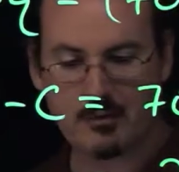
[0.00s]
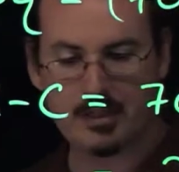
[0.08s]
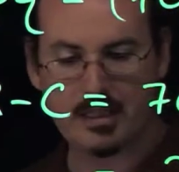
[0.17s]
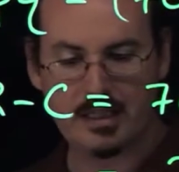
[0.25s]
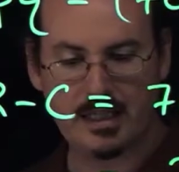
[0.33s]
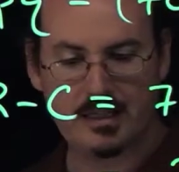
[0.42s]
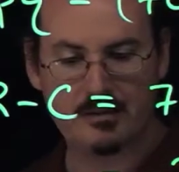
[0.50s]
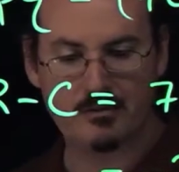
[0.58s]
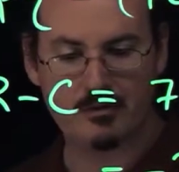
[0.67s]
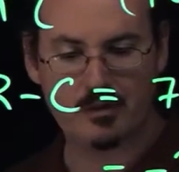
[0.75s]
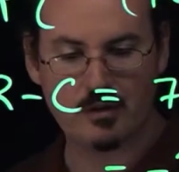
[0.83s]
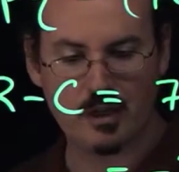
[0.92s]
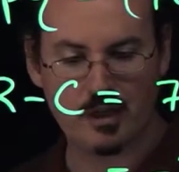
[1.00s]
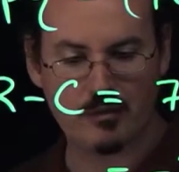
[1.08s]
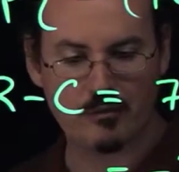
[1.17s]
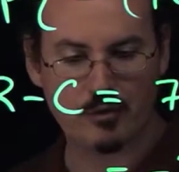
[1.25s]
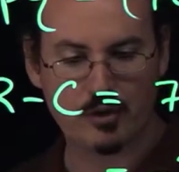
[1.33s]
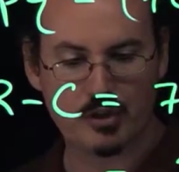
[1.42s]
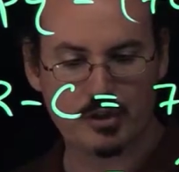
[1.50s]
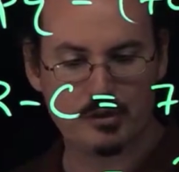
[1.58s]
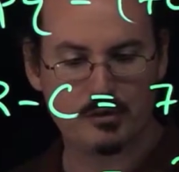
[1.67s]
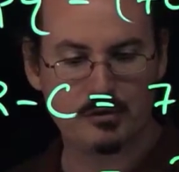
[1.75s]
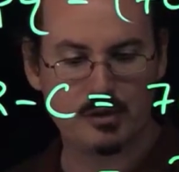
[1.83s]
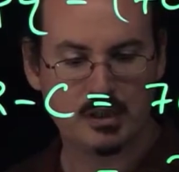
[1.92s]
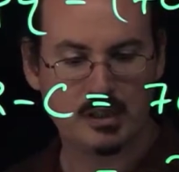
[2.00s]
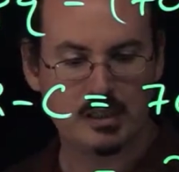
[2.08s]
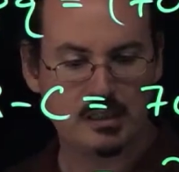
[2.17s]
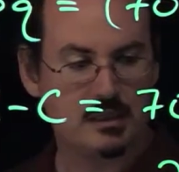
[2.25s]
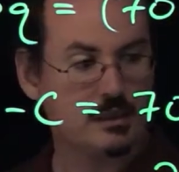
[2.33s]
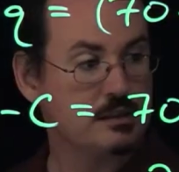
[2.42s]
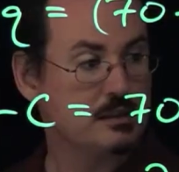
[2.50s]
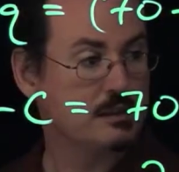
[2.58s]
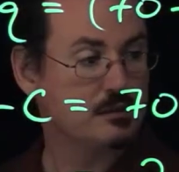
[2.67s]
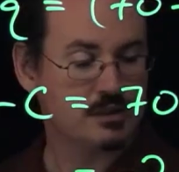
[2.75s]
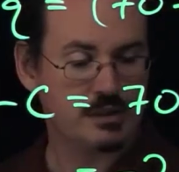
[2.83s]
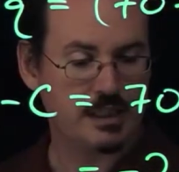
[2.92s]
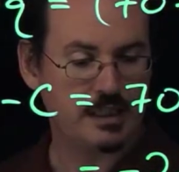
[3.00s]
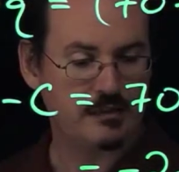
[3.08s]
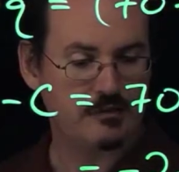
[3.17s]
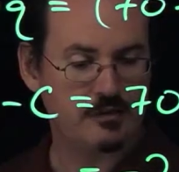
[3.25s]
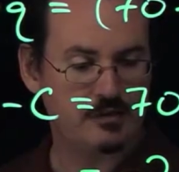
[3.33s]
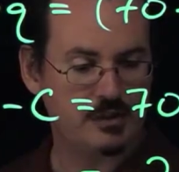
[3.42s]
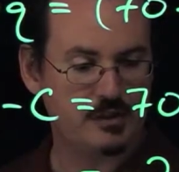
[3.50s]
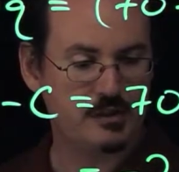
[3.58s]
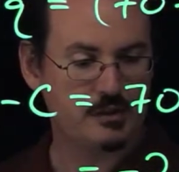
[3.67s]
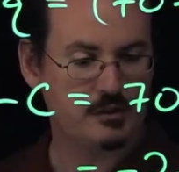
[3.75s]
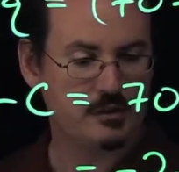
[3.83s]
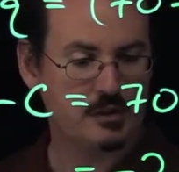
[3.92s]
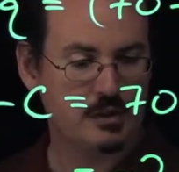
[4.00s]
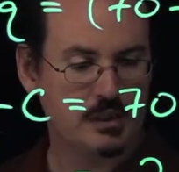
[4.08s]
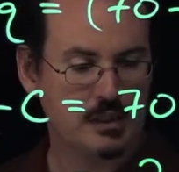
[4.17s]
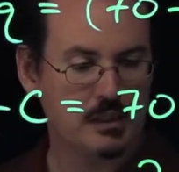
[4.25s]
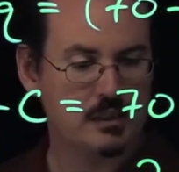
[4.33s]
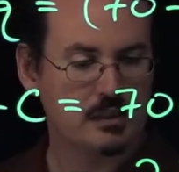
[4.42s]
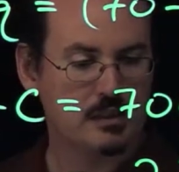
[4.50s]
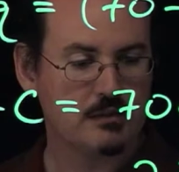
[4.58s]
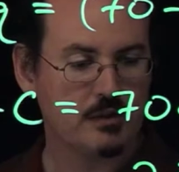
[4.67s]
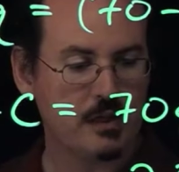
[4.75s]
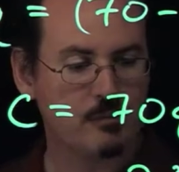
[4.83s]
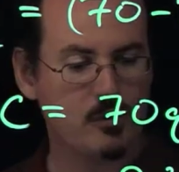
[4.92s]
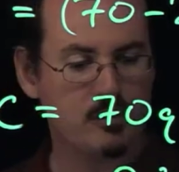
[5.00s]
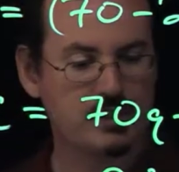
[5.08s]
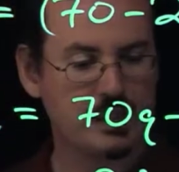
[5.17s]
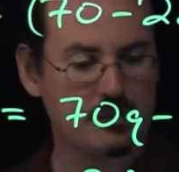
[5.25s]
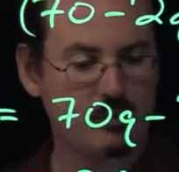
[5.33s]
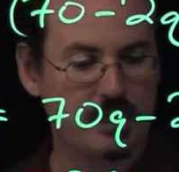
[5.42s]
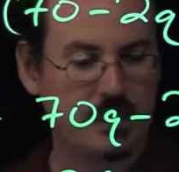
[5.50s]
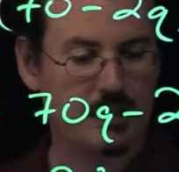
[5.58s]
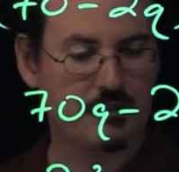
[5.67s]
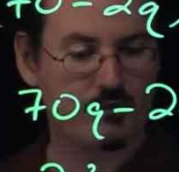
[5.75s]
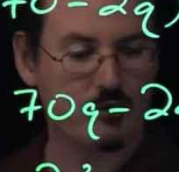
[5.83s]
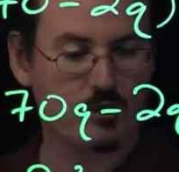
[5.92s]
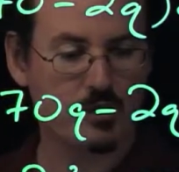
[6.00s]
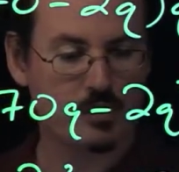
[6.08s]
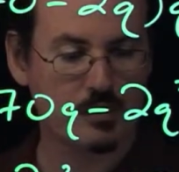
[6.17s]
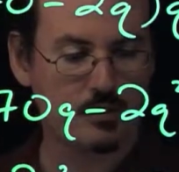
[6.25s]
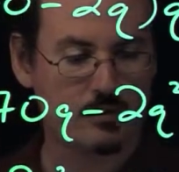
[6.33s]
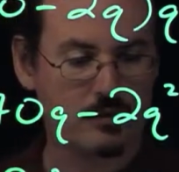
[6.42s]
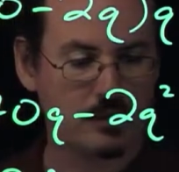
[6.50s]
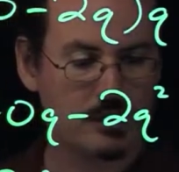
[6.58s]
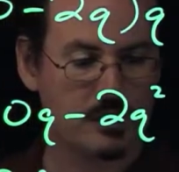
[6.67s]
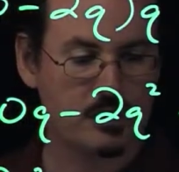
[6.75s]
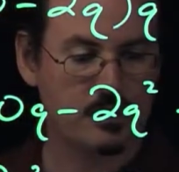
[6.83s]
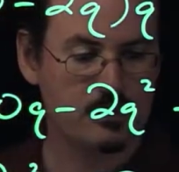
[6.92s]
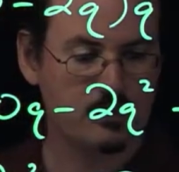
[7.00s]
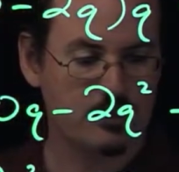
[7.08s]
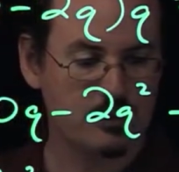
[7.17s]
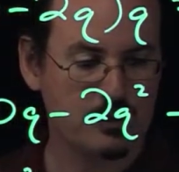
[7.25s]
we get negative 4q is equal to negative 52. Divide both sides by negative 4. Q